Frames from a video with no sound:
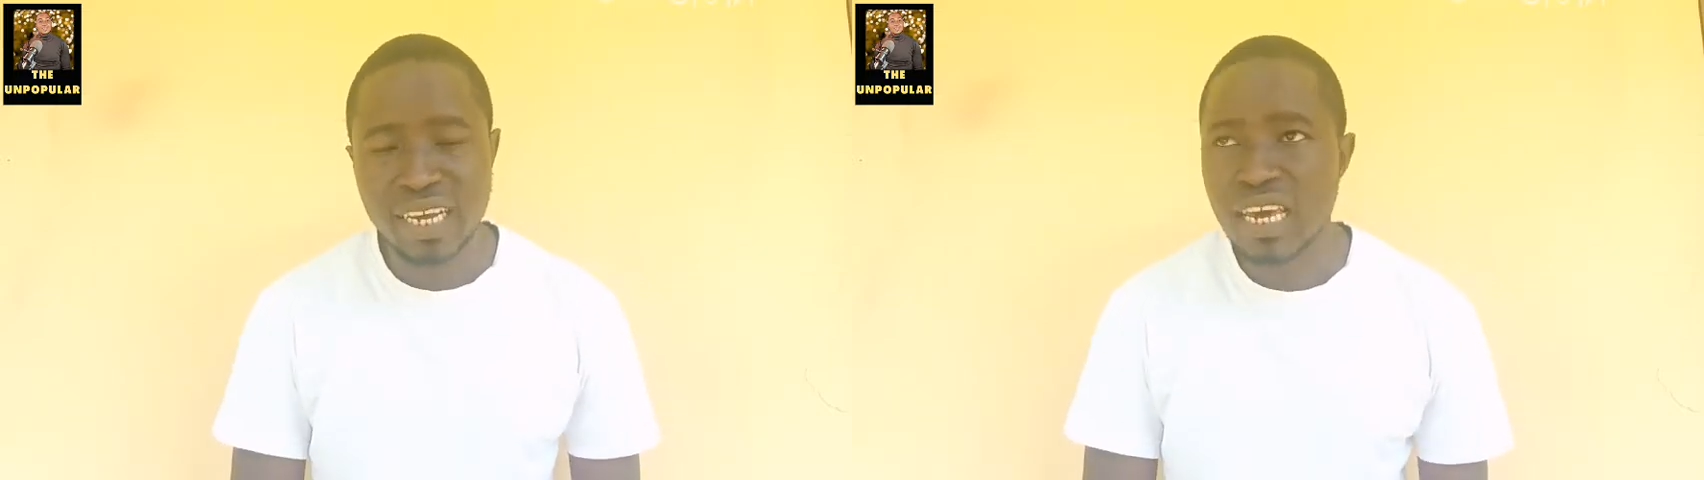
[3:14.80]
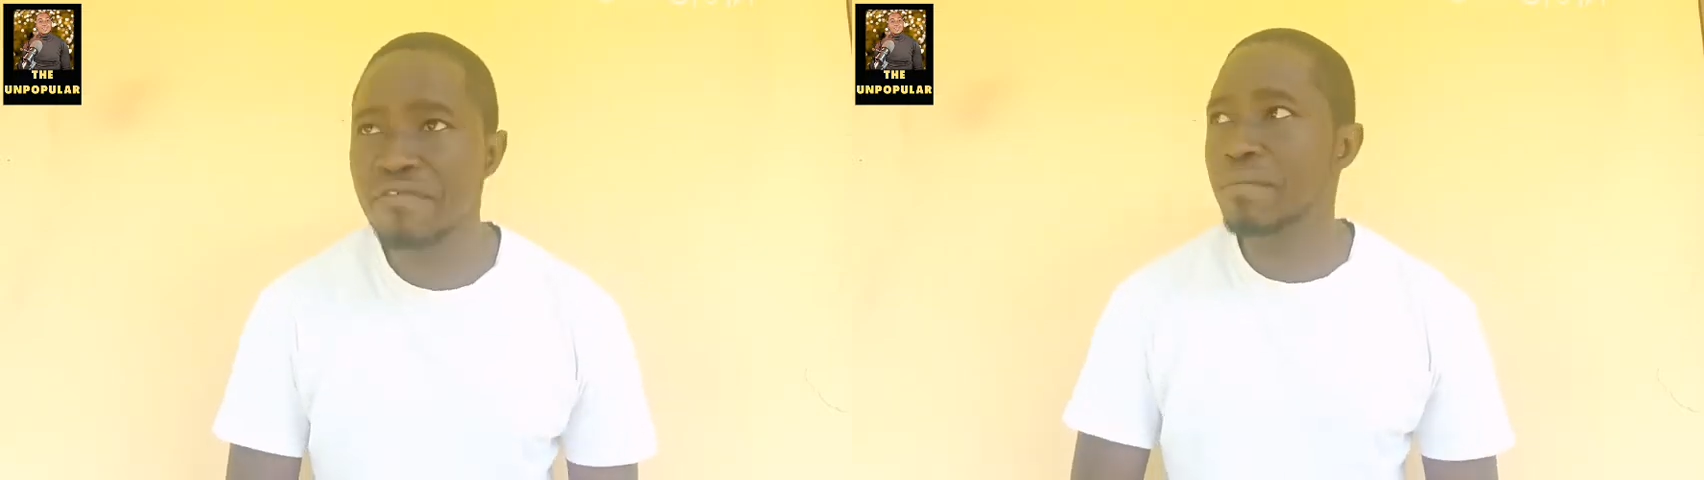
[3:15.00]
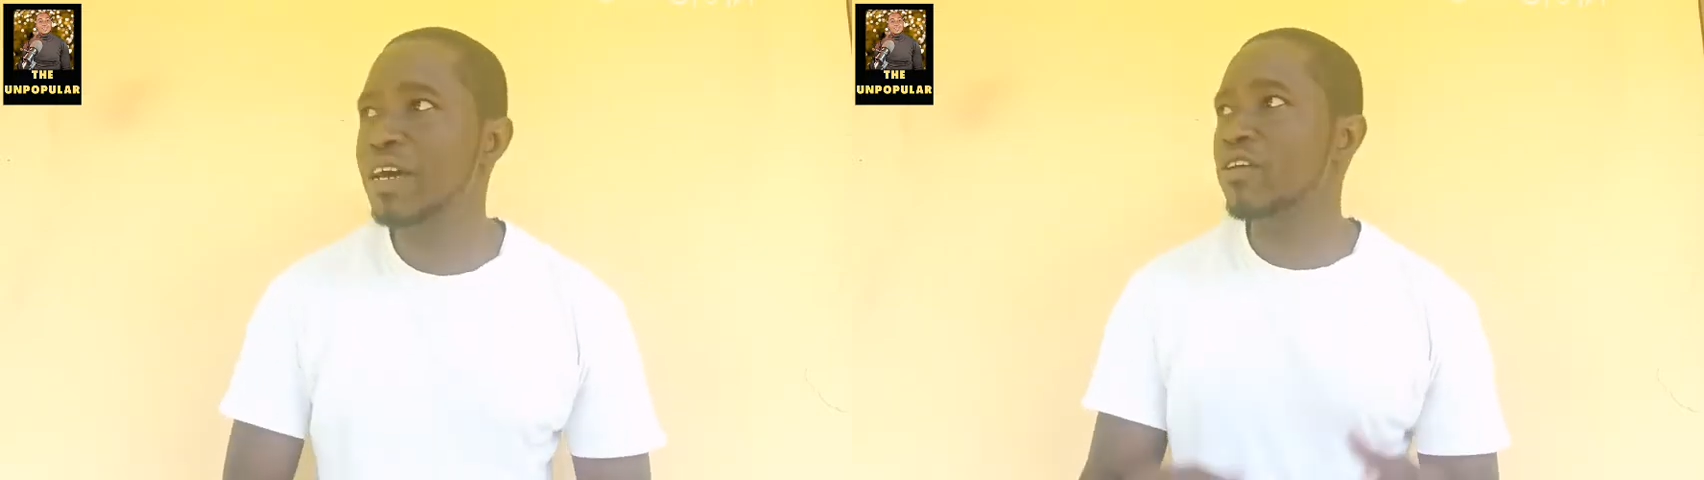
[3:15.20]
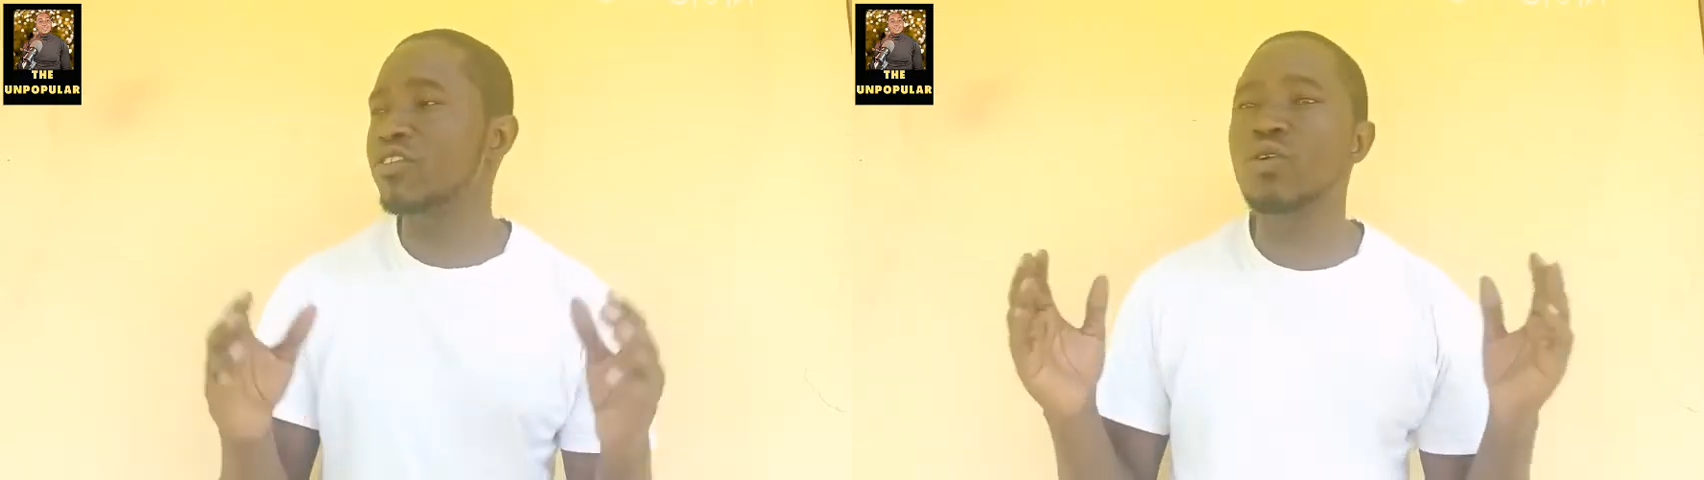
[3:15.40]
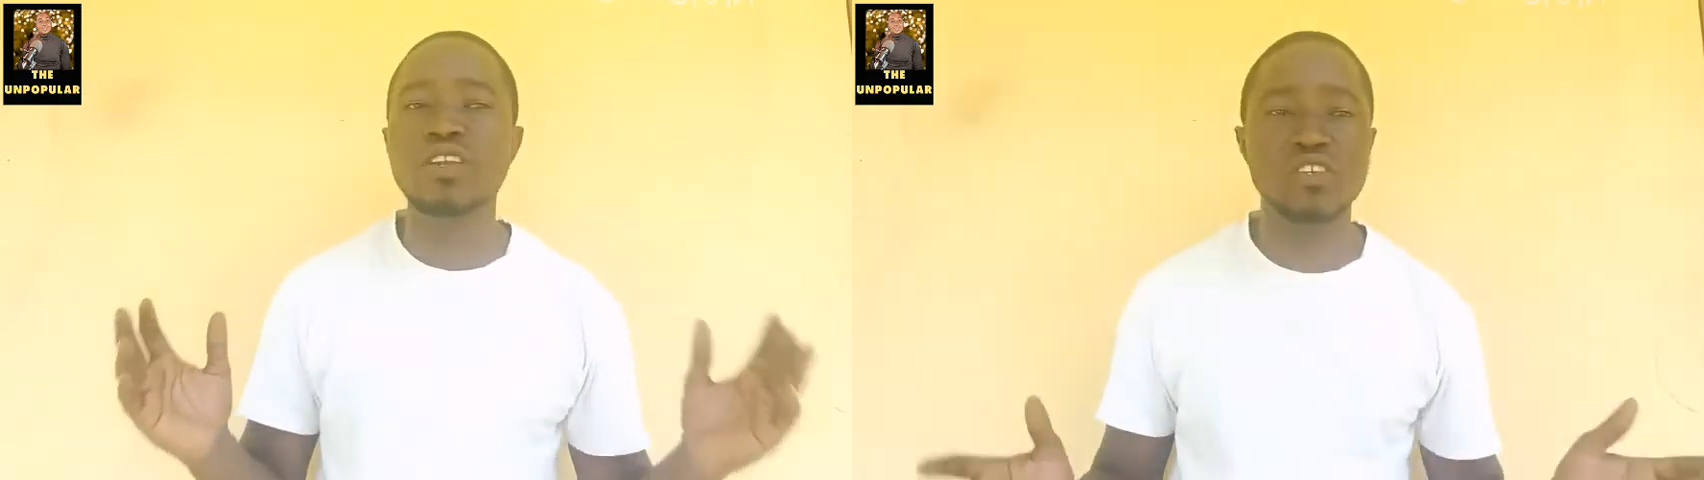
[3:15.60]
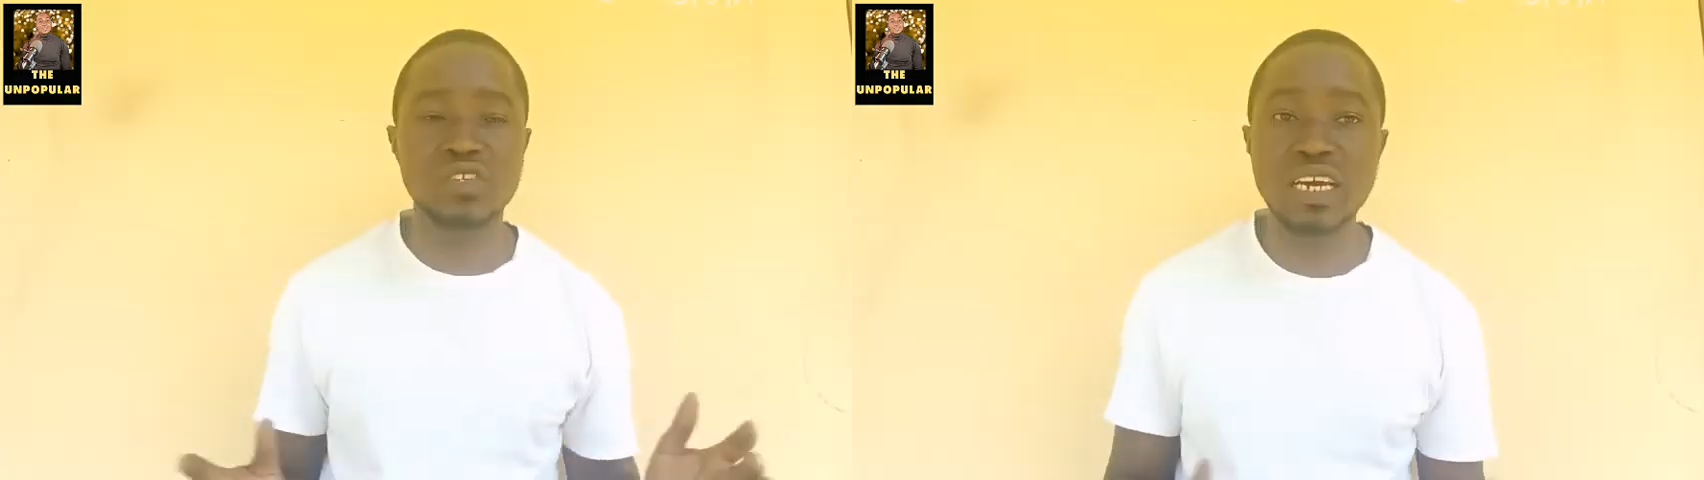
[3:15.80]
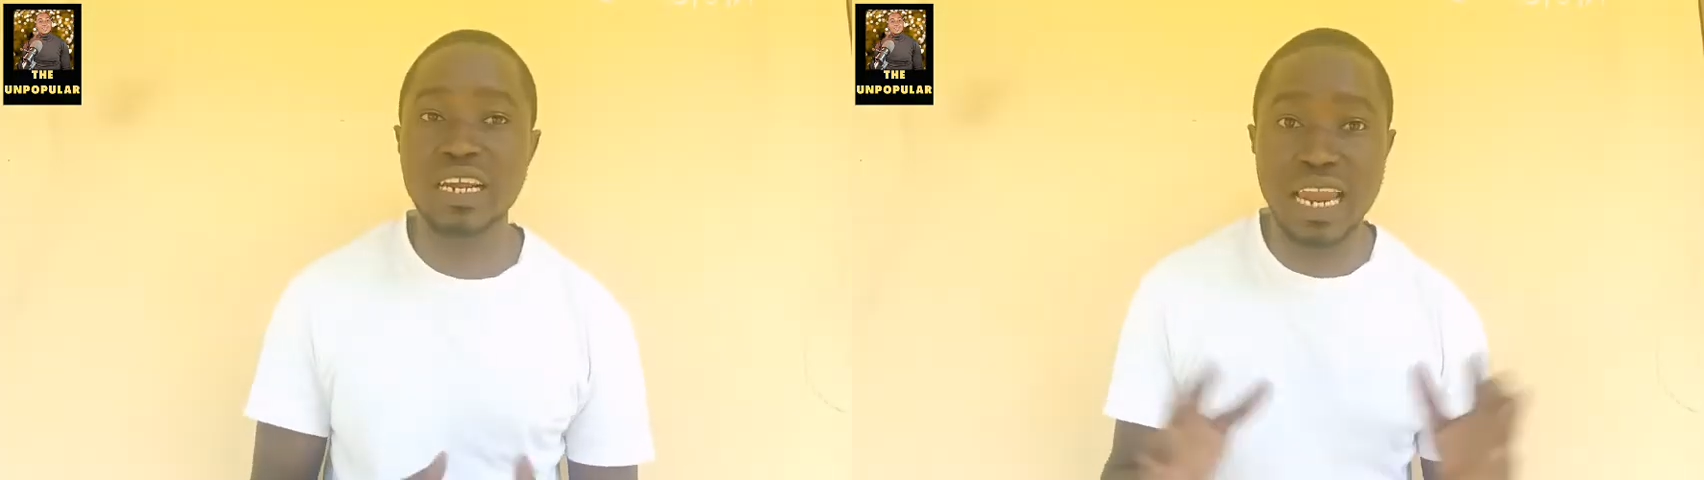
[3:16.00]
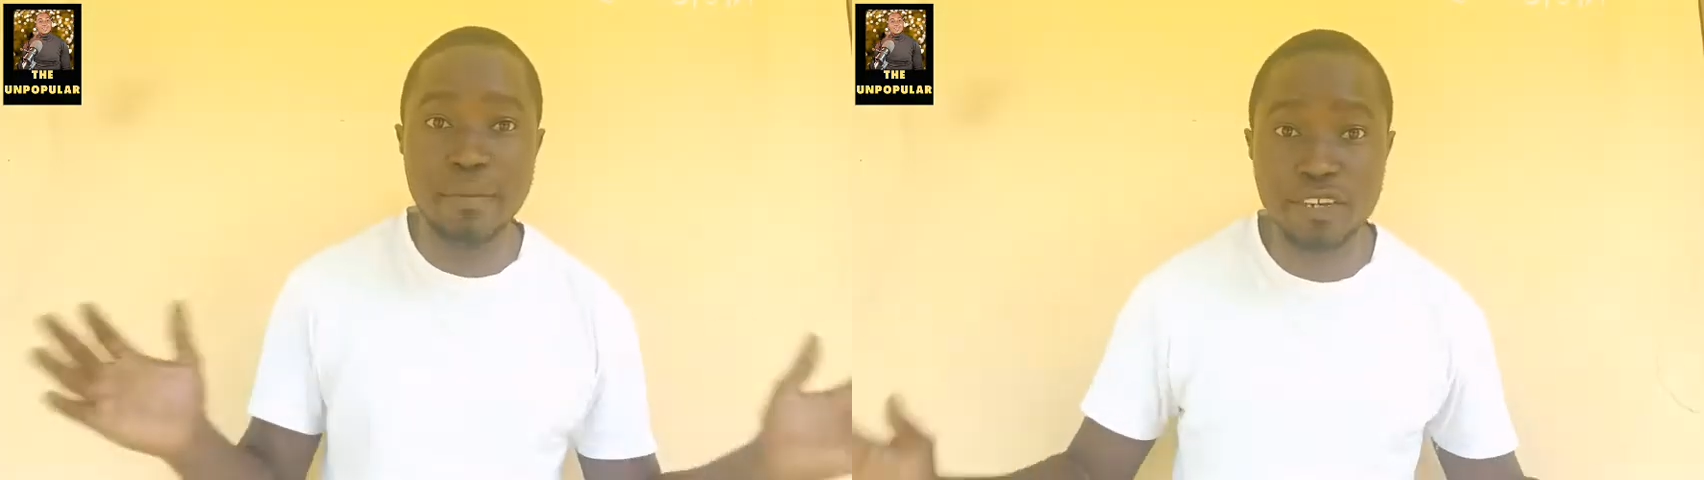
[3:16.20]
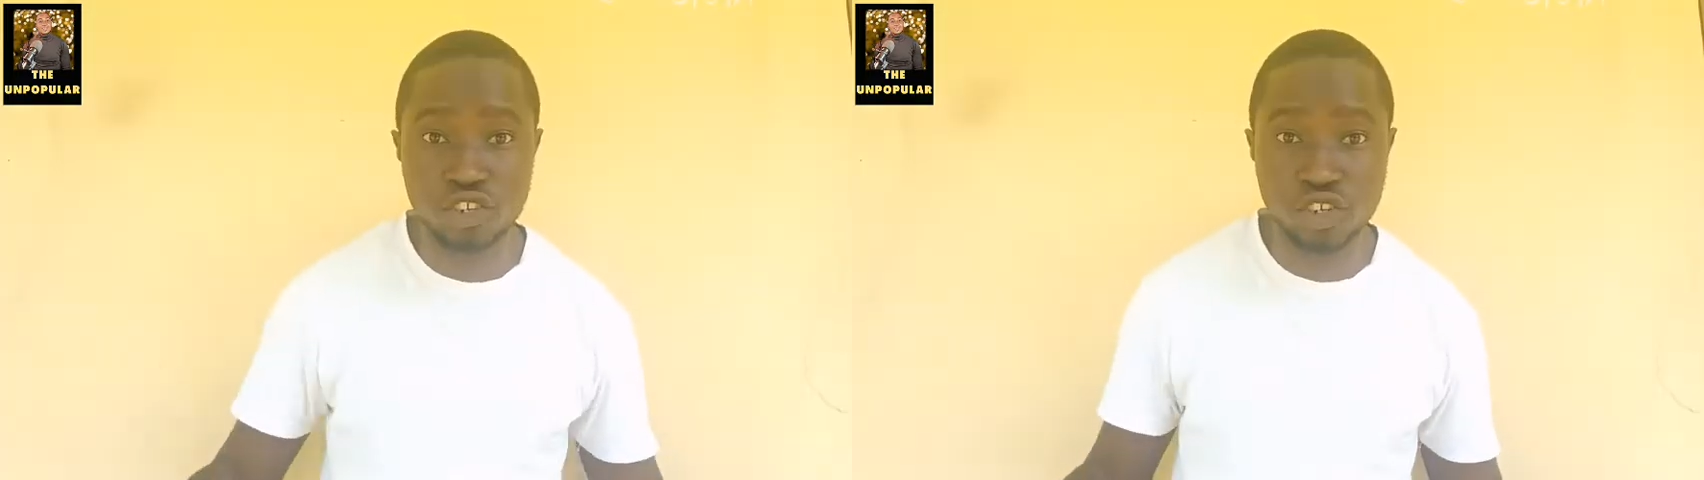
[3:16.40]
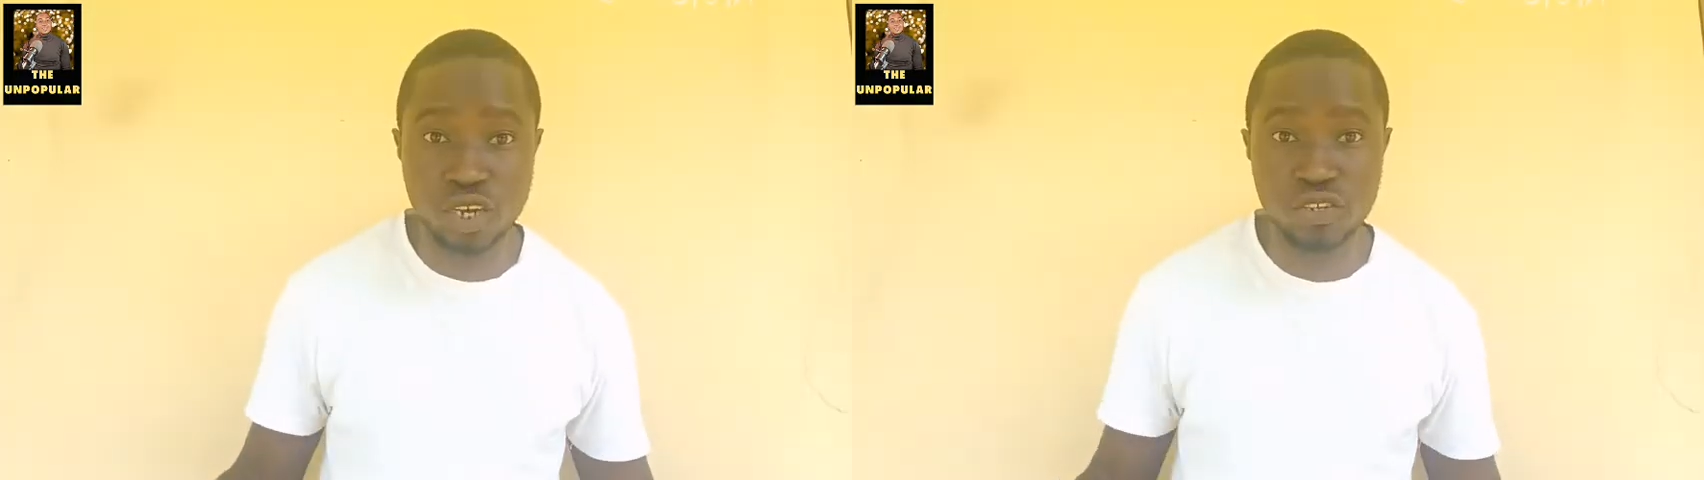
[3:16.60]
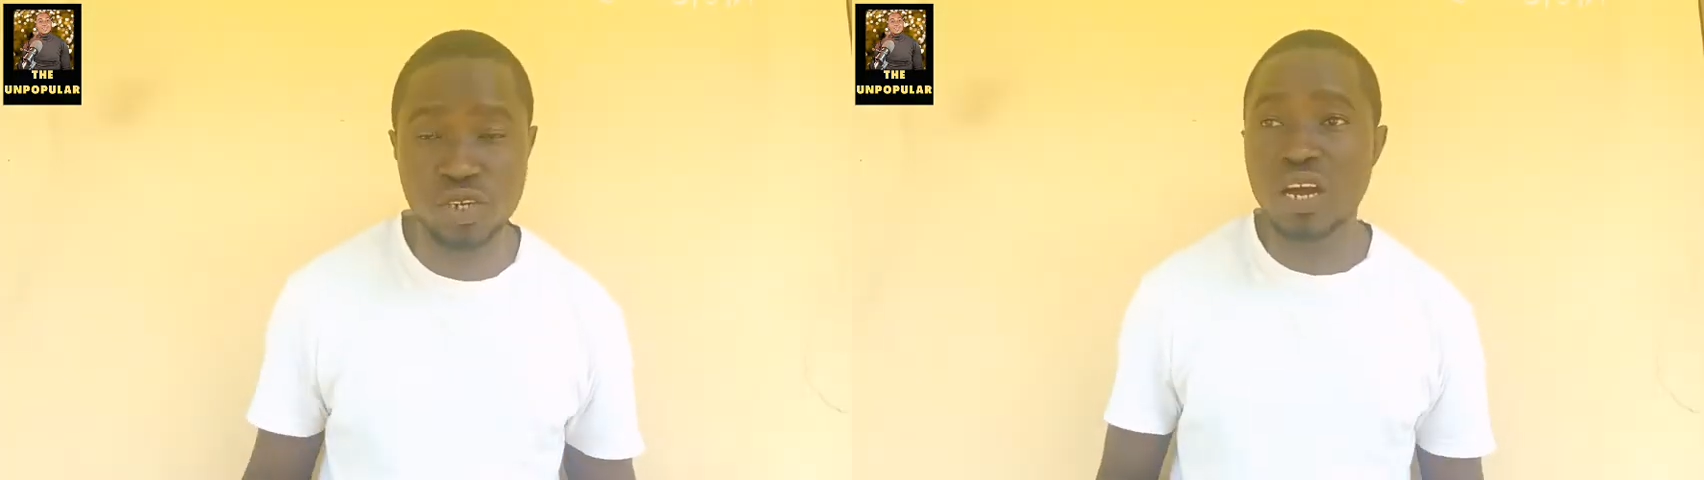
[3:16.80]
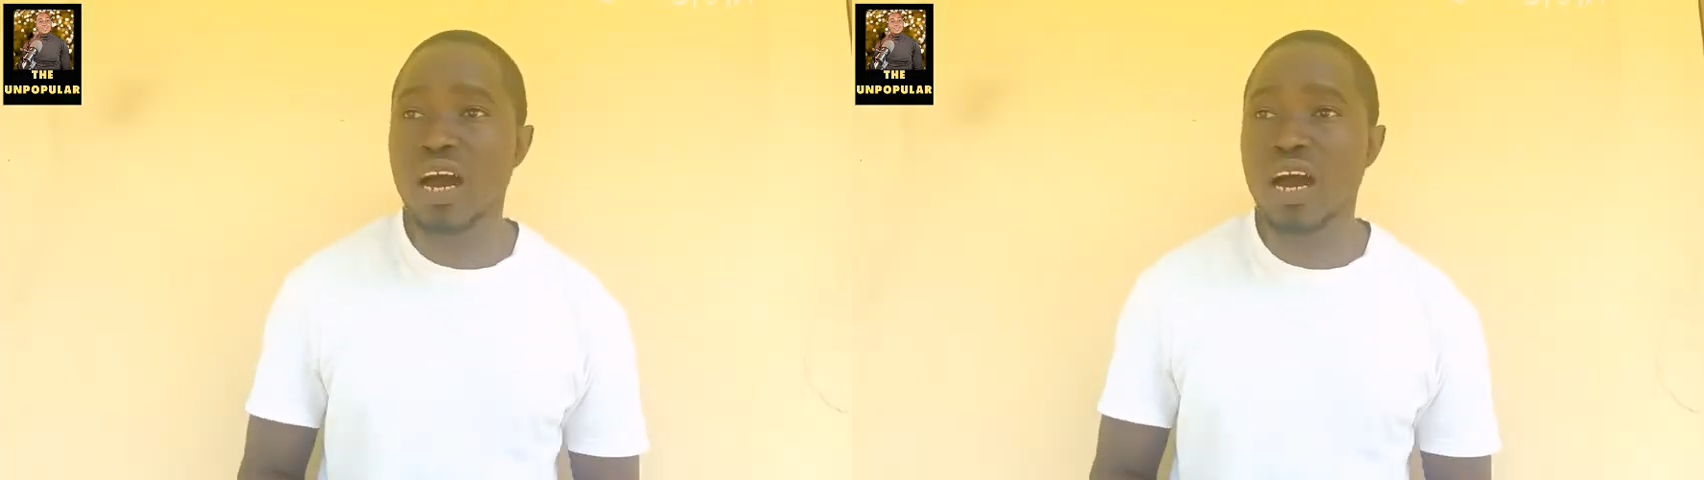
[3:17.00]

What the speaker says: If a man does not understand climate change,